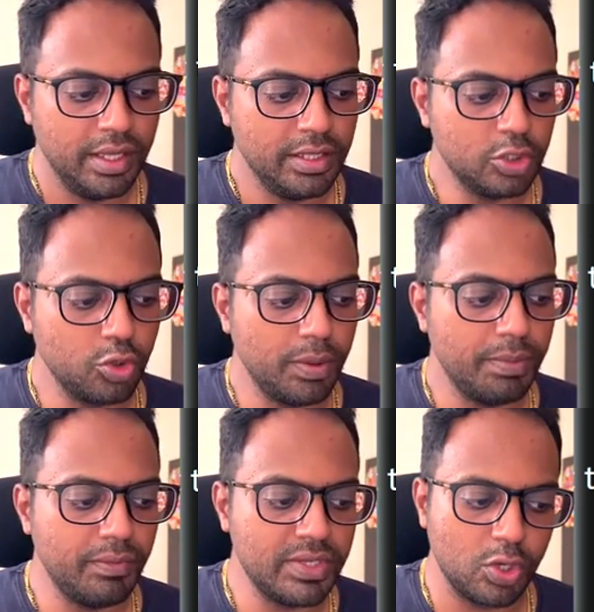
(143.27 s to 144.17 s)
This could be
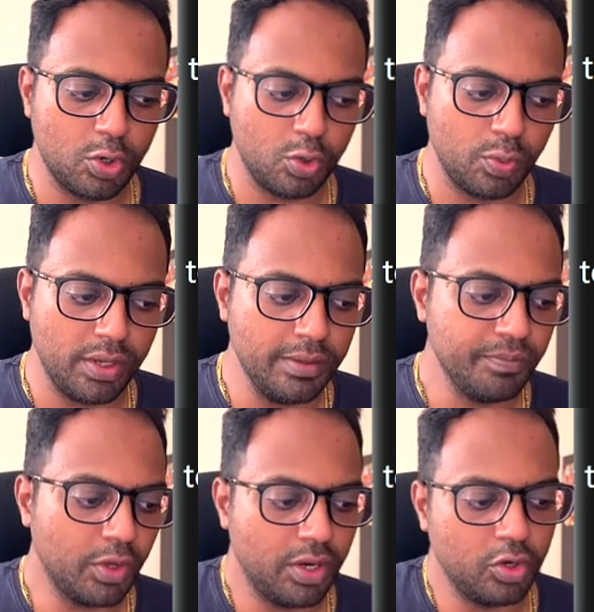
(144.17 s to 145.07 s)
between 0 to 1,
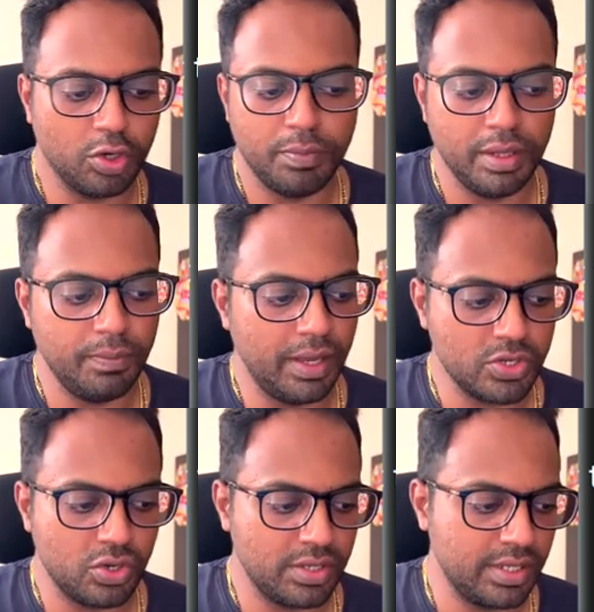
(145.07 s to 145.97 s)
or it could be
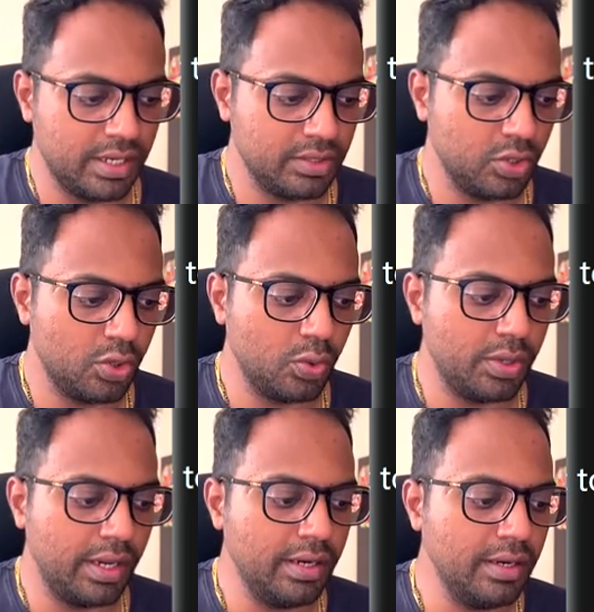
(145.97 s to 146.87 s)
based on say 0 to
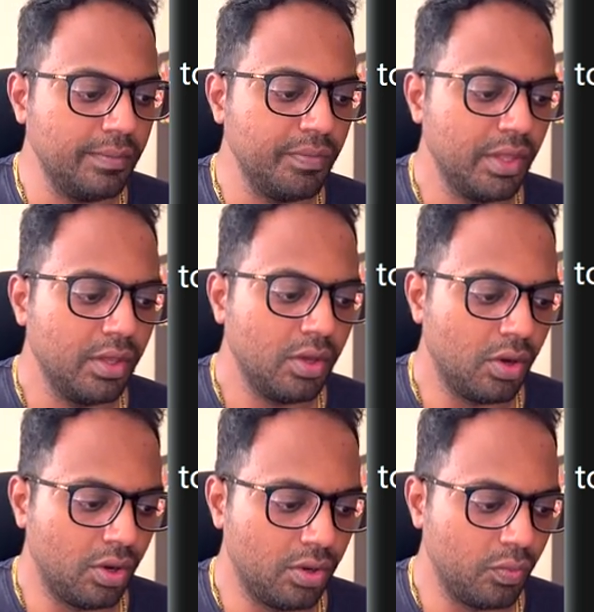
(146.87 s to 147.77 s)
10
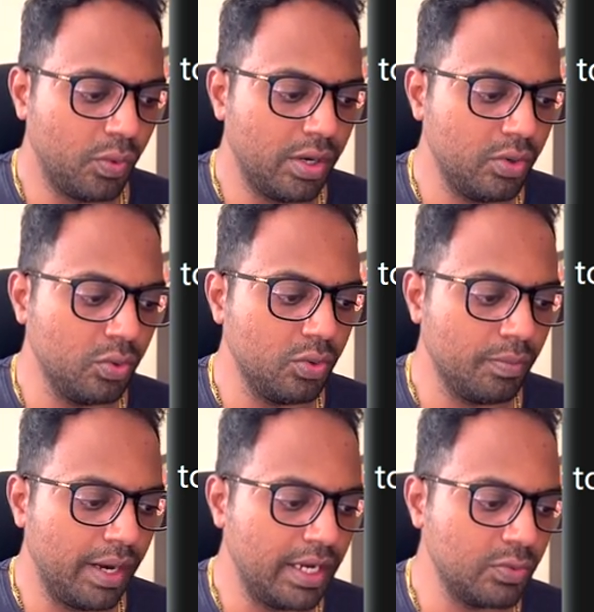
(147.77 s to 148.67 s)
or 1 to
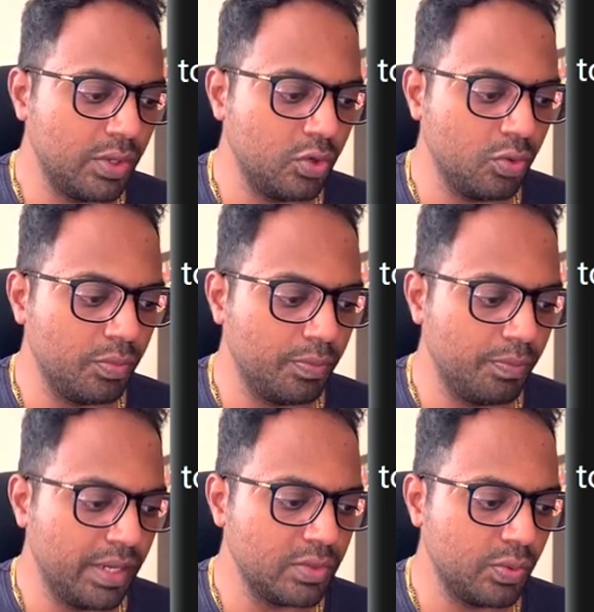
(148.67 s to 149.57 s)
-1 to
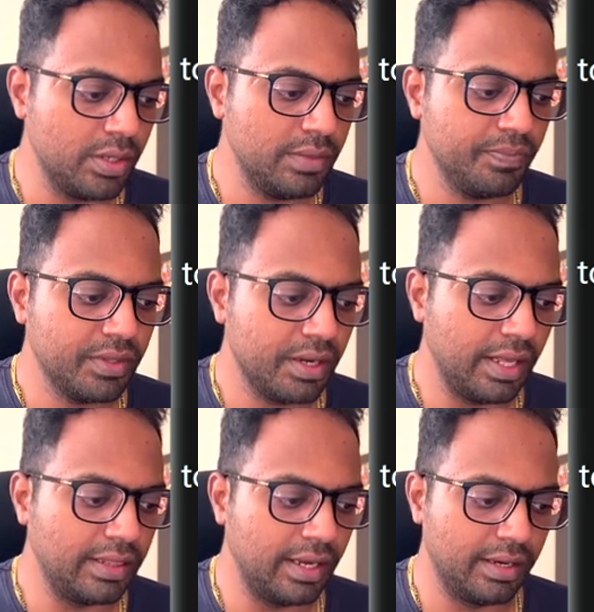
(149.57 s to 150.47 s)
+1,
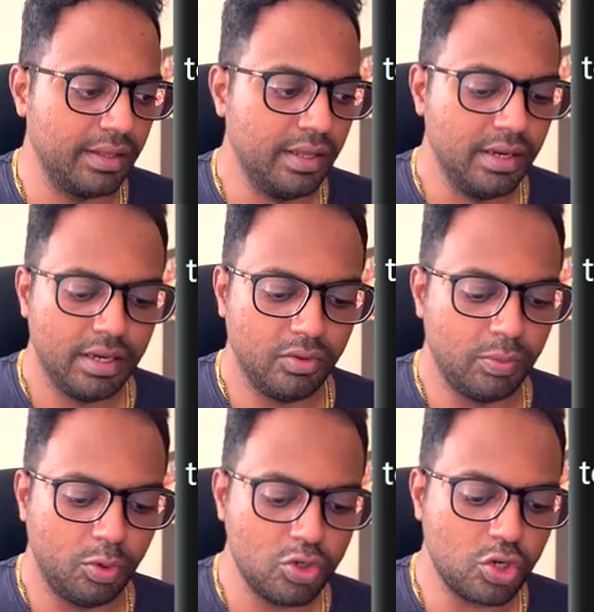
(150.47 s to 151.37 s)
like that. Now the
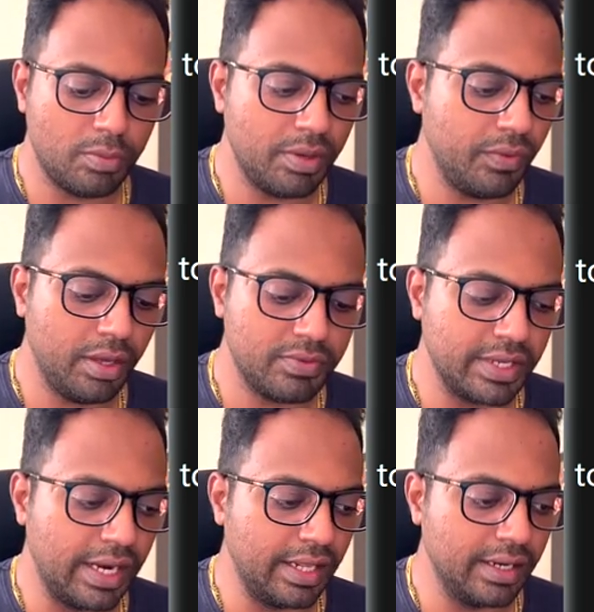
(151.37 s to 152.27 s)
most common way of
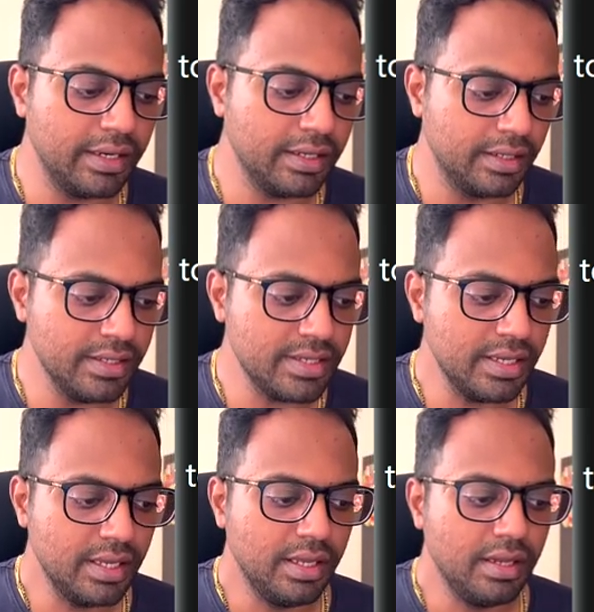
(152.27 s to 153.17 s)
scaling it is
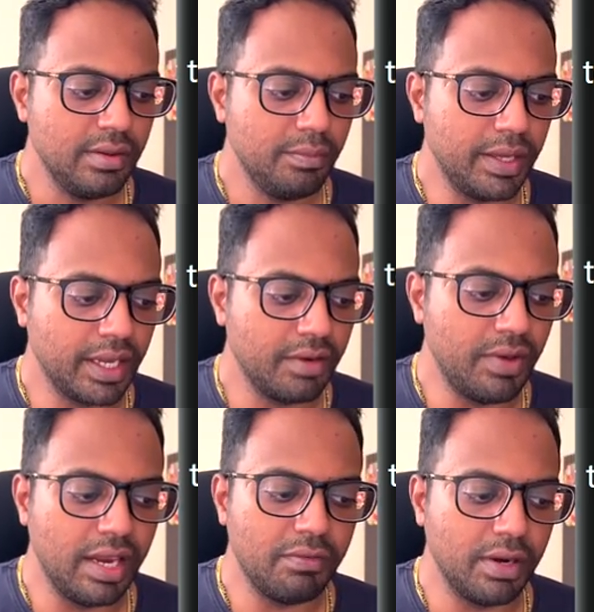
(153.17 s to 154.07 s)
making it
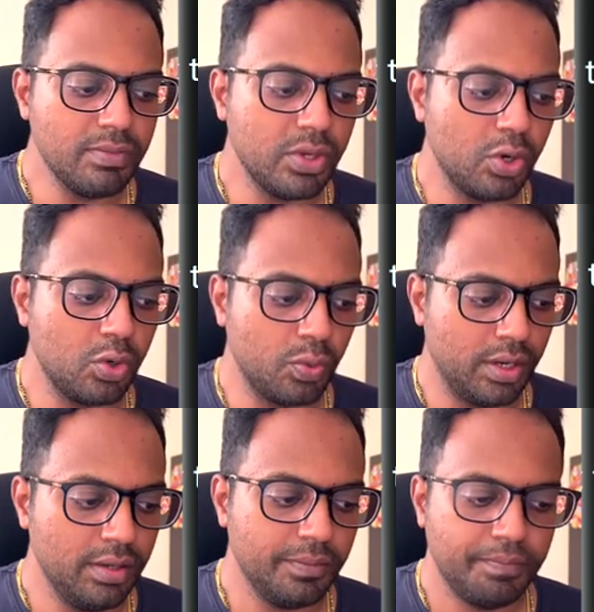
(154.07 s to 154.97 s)
vary from 0 to
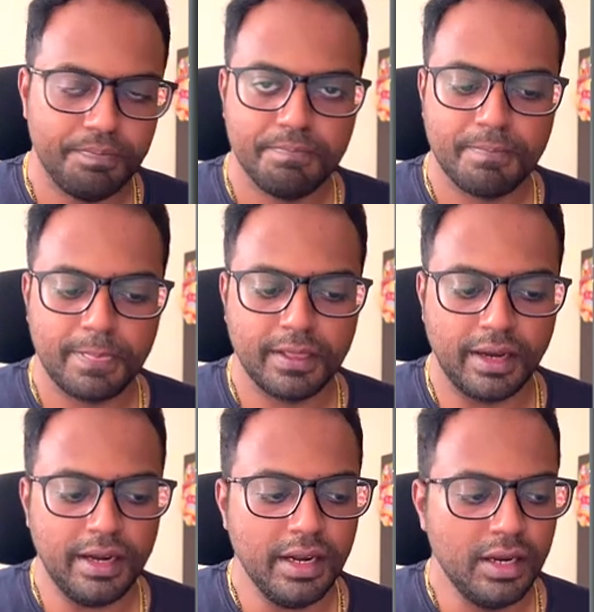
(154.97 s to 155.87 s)
1,
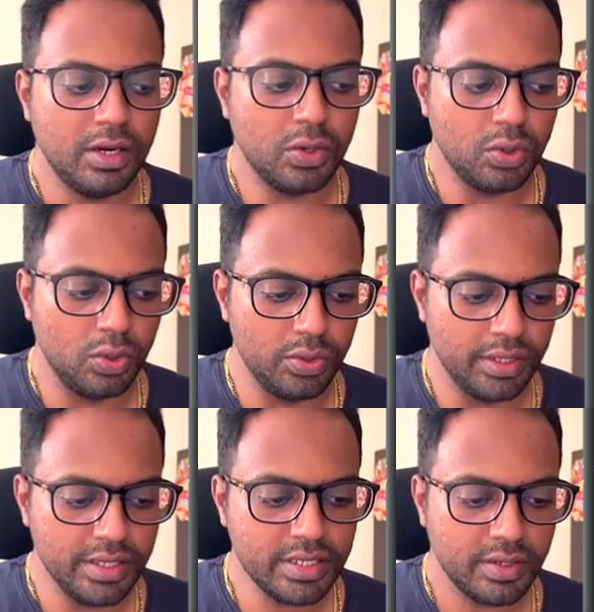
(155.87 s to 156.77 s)
right? To do
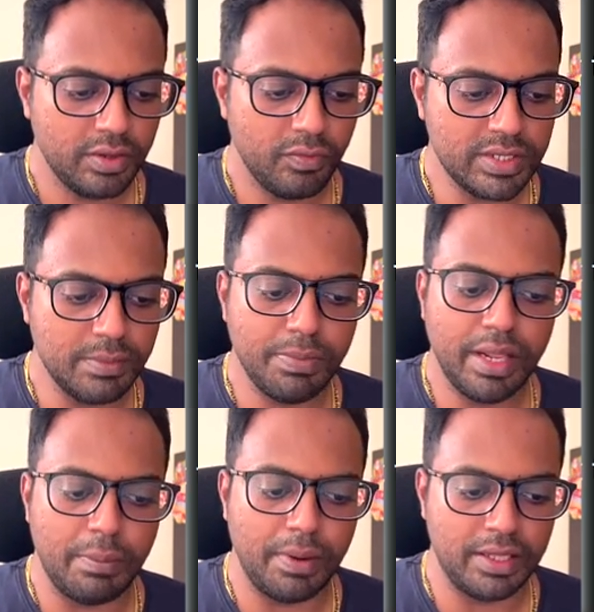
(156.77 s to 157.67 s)
this, we simply
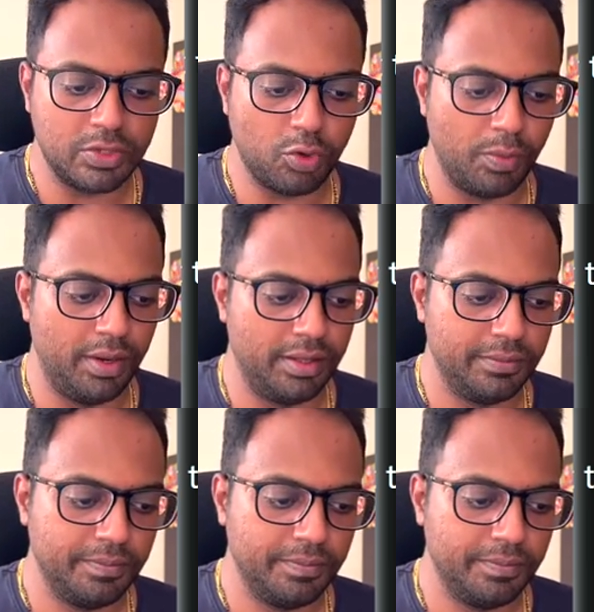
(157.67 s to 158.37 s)
apply this formula.